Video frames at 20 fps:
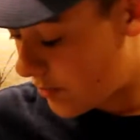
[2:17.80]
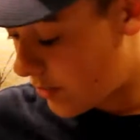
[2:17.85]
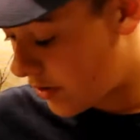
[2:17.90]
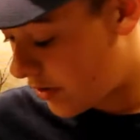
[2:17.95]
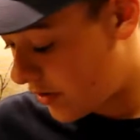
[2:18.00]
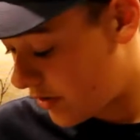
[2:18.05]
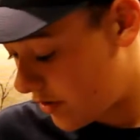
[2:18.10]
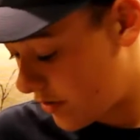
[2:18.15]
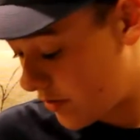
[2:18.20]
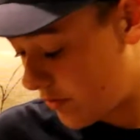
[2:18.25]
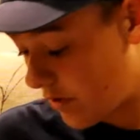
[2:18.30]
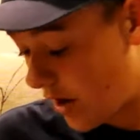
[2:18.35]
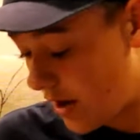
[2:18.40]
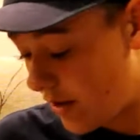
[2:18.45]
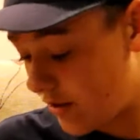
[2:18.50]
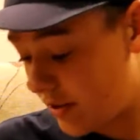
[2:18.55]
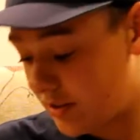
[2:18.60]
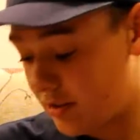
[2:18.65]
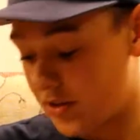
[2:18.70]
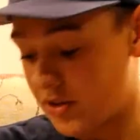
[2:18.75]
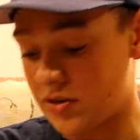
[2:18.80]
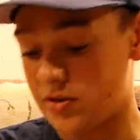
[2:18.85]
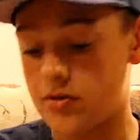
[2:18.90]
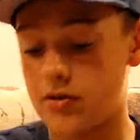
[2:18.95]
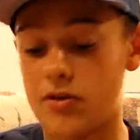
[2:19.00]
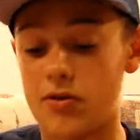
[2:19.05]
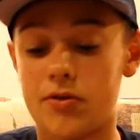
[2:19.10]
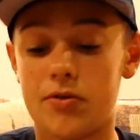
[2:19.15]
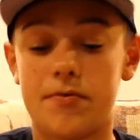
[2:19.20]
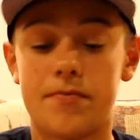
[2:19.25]
But I like to
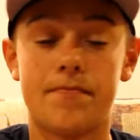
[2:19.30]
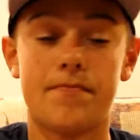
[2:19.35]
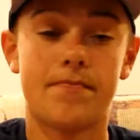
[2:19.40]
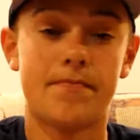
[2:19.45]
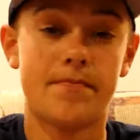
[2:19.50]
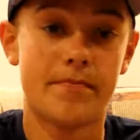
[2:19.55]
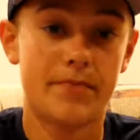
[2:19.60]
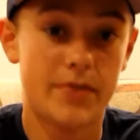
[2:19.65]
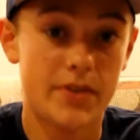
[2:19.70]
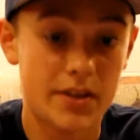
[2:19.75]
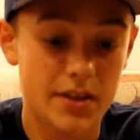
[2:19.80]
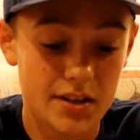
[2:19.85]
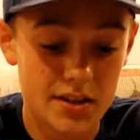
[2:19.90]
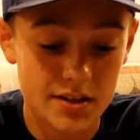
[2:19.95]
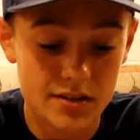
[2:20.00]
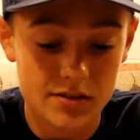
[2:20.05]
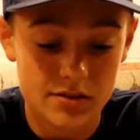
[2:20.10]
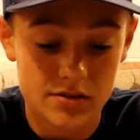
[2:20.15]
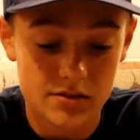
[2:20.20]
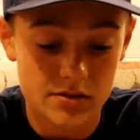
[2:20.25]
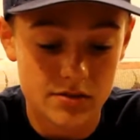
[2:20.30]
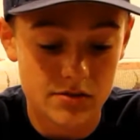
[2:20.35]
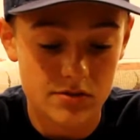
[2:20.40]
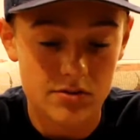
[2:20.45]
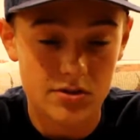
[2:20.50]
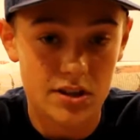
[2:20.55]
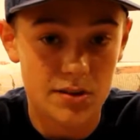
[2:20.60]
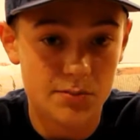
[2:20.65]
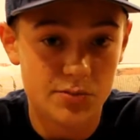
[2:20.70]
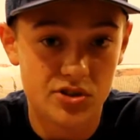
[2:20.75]
throw these
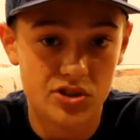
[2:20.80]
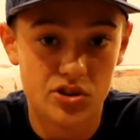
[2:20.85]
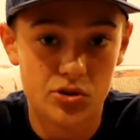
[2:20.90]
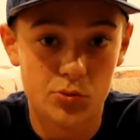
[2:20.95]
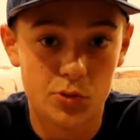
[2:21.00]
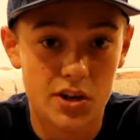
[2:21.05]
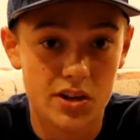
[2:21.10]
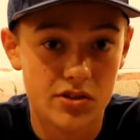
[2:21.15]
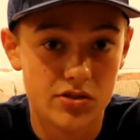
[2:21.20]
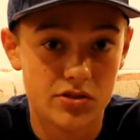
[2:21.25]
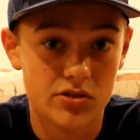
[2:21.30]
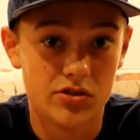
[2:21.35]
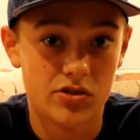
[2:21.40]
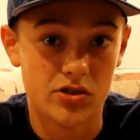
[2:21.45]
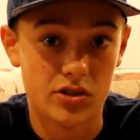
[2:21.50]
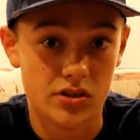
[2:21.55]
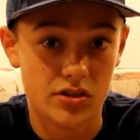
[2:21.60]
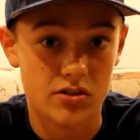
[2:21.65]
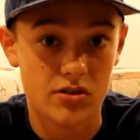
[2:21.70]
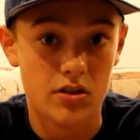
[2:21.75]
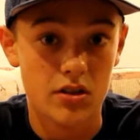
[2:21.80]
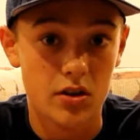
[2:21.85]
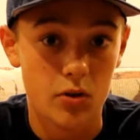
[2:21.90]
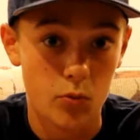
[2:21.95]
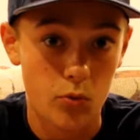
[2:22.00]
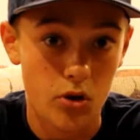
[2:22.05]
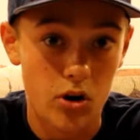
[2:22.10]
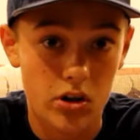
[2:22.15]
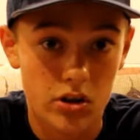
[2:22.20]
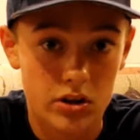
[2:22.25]
same situations, just
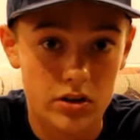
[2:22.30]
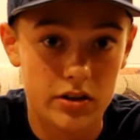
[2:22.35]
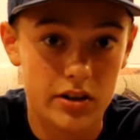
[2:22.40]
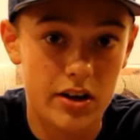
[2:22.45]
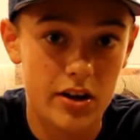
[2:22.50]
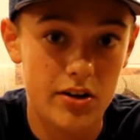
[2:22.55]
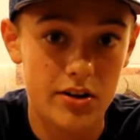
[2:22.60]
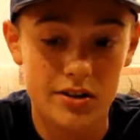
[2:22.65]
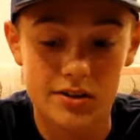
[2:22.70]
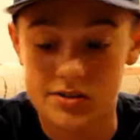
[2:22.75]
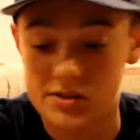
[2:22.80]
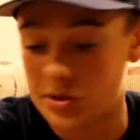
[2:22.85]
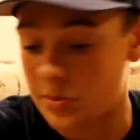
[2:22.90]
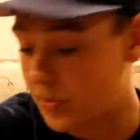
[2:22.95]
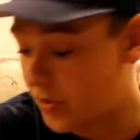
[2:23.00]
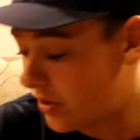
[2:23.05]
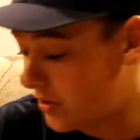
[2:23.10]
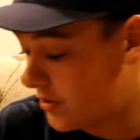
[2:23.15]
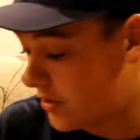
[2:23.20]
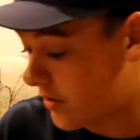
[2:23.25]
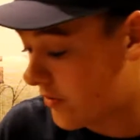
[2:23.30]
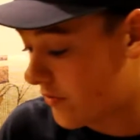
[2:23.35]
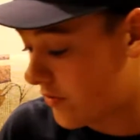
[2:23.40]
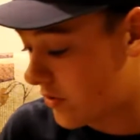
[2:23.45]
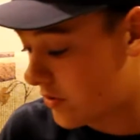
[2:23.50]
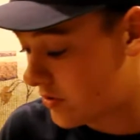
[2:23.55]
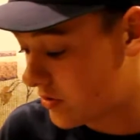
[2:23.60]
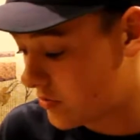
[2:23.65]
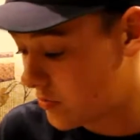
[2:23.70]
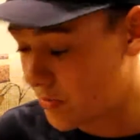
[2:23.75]
water clarity is the big
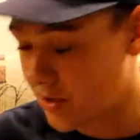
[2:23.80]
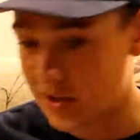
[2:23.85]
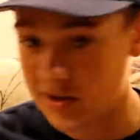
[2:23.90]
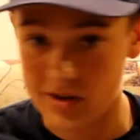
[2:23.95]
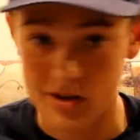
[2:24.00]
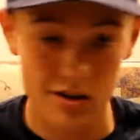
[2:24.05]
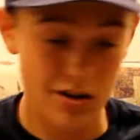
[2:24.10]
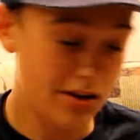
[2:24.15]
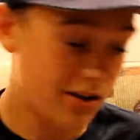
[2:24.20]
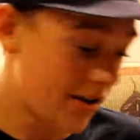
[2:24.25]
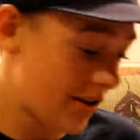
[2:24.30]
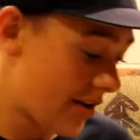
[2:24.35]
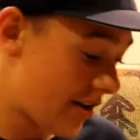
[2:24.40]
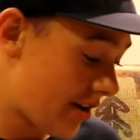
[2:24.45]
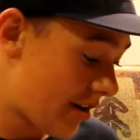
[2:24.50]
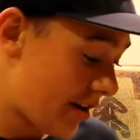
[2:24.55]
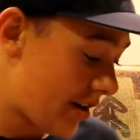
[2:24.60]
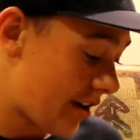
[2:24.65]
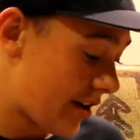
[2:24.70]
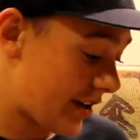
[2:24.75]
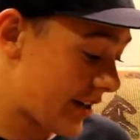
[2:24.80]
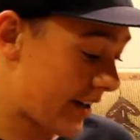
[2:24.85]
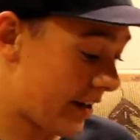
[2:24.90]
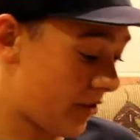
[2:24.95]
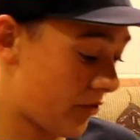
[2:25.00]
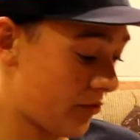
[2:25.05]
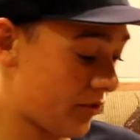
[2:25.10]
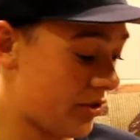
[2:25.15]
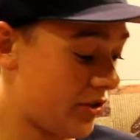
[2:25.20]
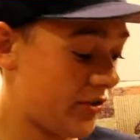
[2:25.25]
difference maker, and
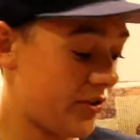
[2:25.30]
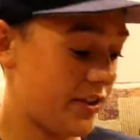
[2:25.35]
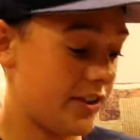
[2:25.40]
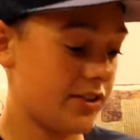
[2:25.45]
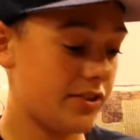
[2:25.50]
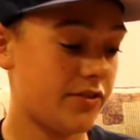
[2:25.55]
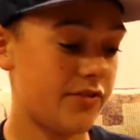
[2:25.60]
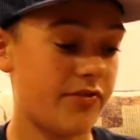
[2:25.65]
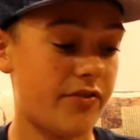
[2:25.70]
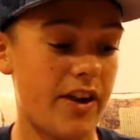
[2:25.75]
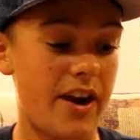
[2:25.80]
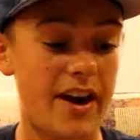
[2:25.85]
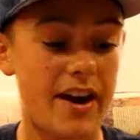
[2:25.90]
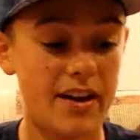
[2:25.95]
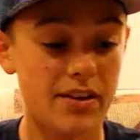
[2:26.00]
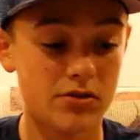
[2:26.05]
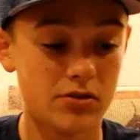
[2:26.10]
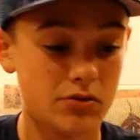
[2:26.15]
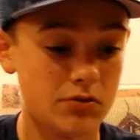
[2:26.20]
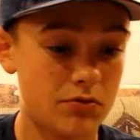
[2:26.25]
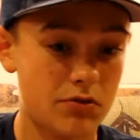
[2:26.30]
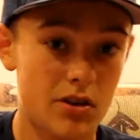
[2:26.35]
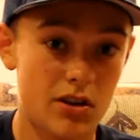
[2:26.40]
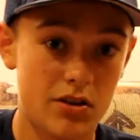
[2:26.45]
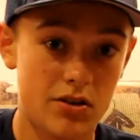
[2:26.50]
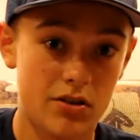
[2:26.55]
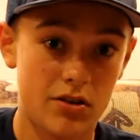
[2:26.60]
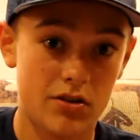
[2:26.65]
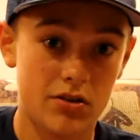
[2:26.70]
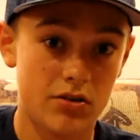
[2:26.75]
I'll reel these fast
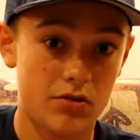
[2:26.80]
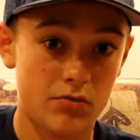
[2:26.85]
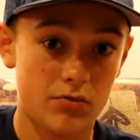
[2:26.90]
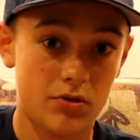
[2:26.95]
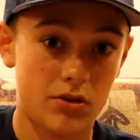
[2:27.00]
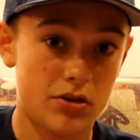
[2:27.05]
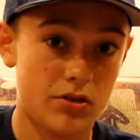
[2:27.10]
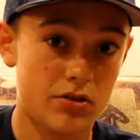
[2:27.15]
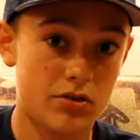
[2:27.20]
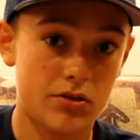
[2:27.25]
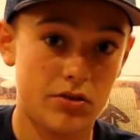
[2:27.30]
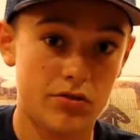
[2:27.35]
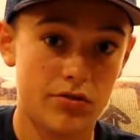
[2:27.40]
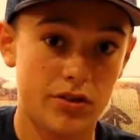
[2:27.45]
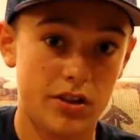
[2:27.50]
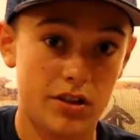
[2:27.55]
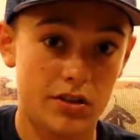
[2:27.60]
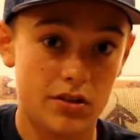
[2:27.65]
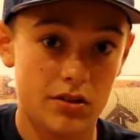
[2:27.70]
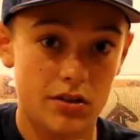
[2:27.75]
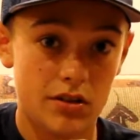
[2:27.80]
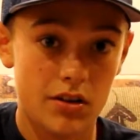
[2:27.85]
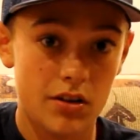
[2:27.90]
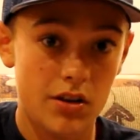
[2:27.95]
under 1 to 2 feet